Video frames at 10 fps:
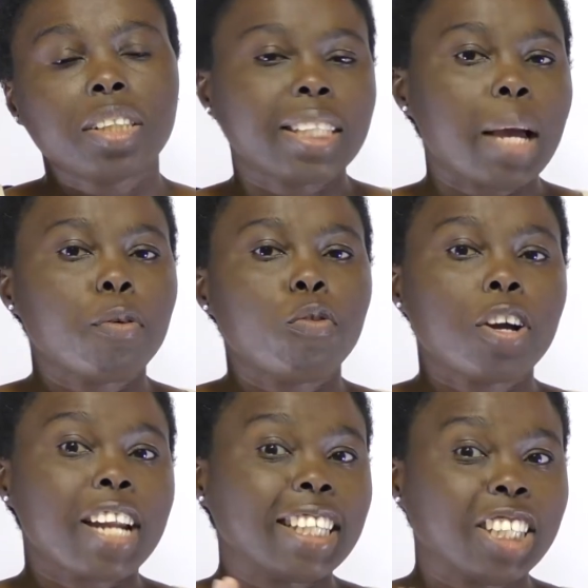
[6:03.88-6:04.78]
the type of
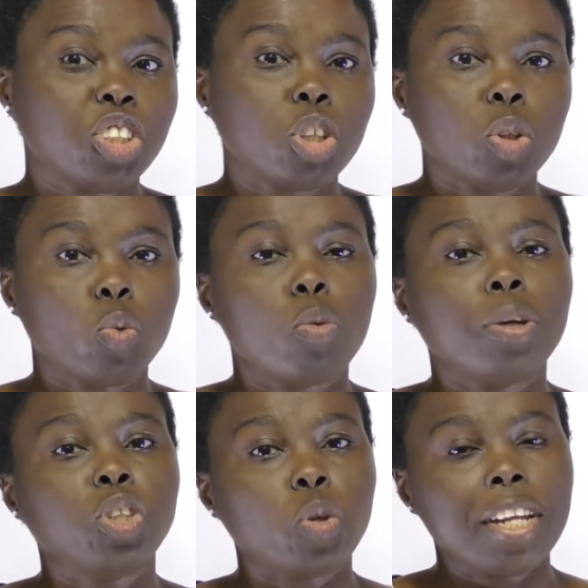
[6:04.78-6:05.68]
organization you will be
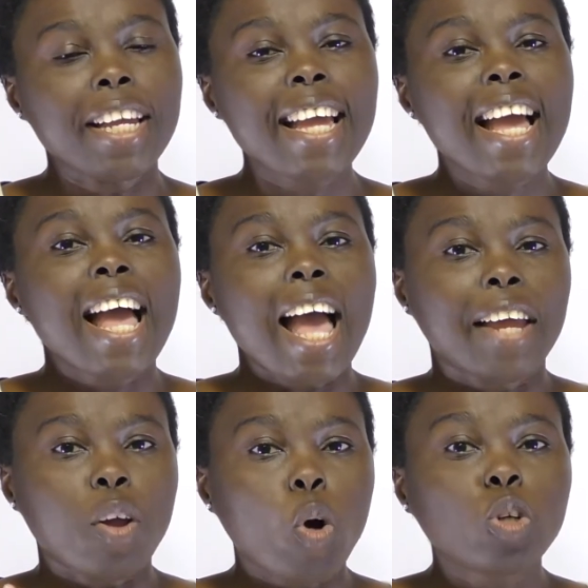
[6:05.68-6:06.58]
joining
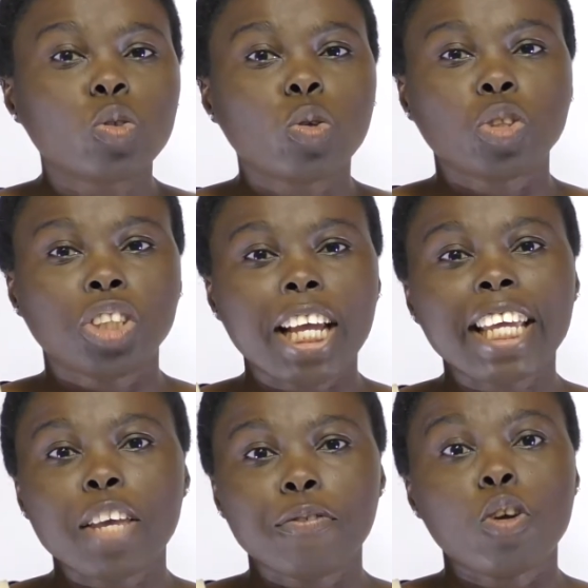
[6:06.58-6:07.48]
and also to check
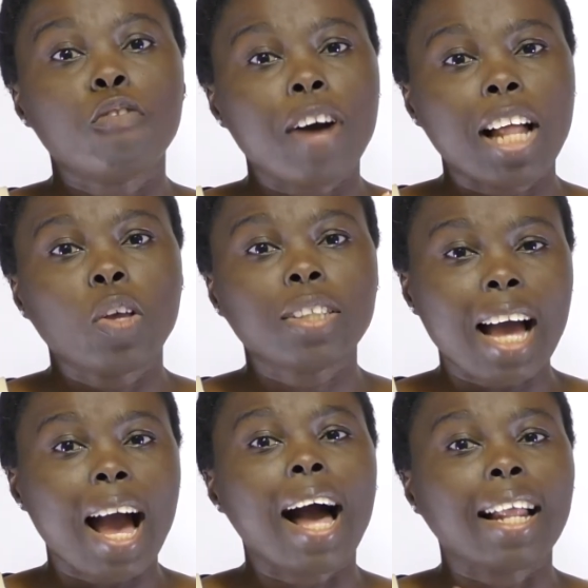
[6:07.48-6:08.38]
if your values
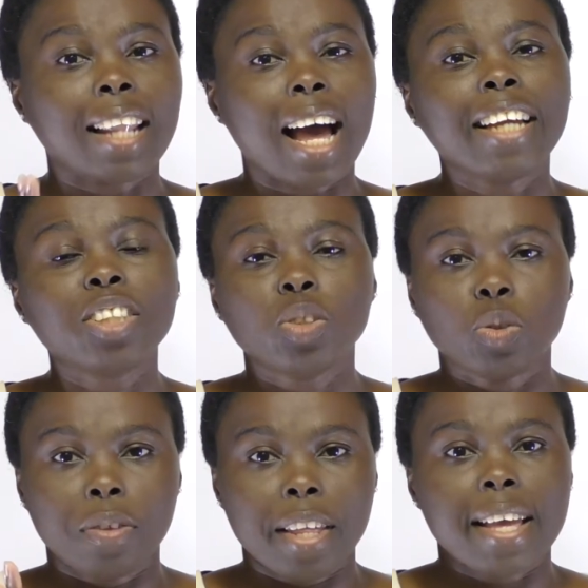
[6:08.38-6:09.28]
are aligned
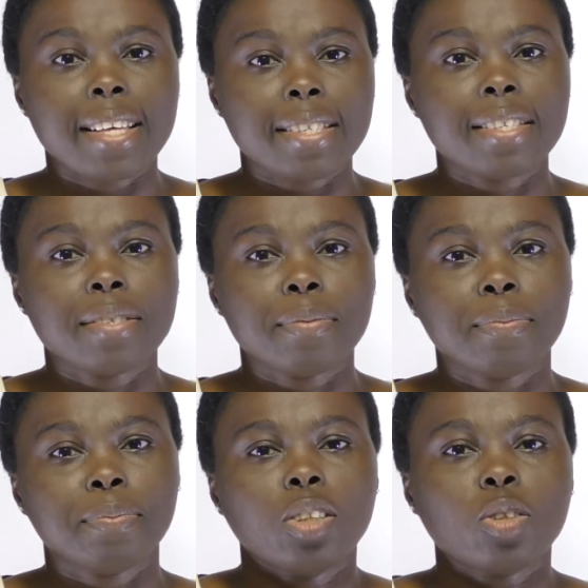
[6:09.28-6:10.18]
to theirs.
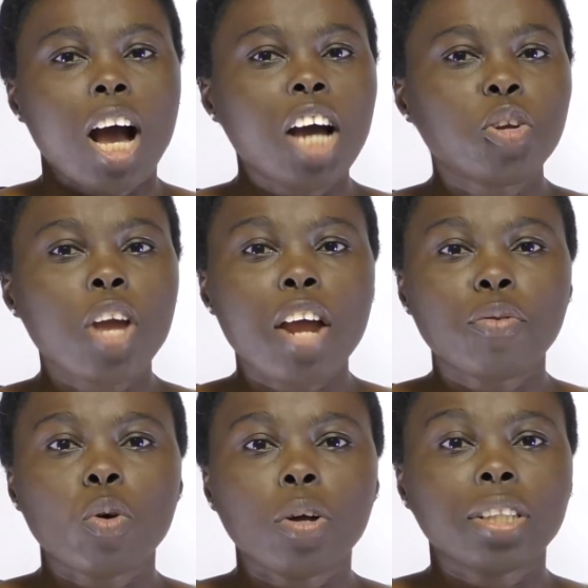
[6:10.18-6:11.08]
So how do you
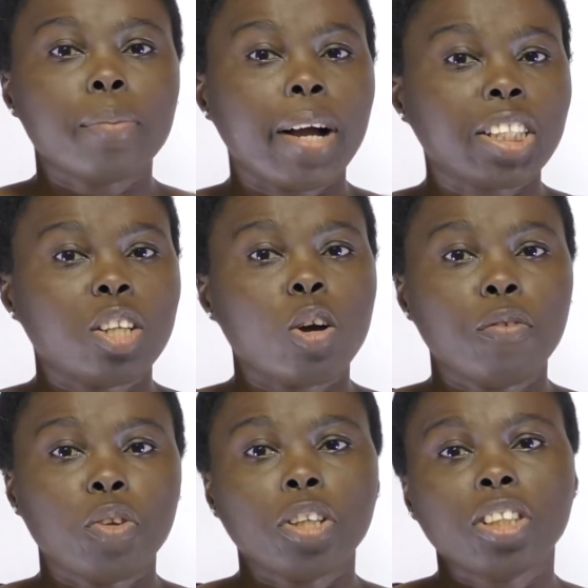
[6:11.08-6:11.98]
enroll in the Bachelor of
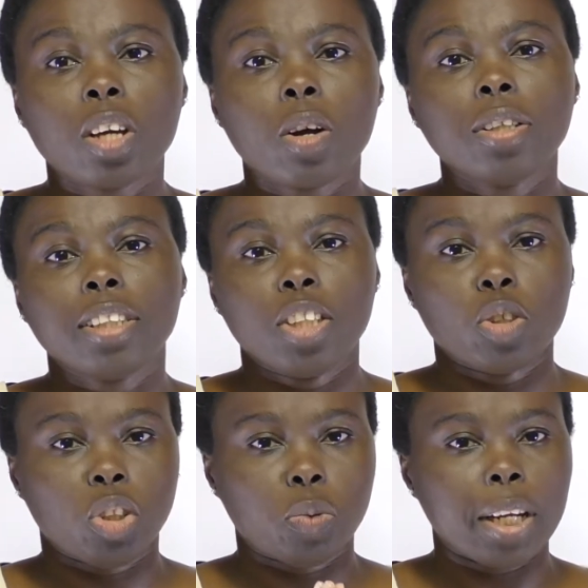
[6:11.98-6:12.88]
Nursing course in
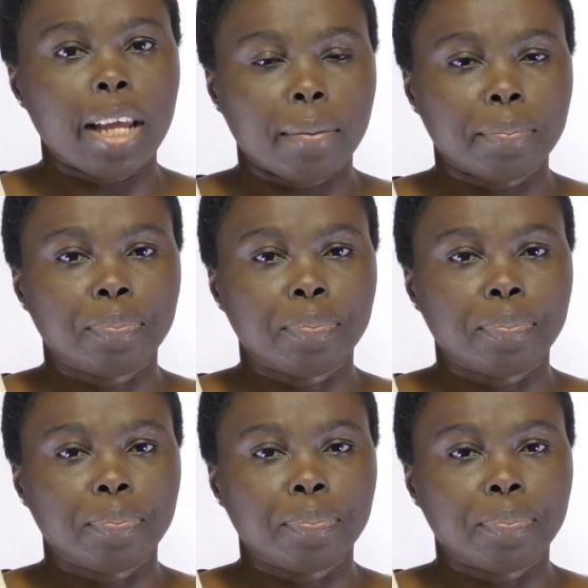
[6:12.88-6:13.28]
Australia?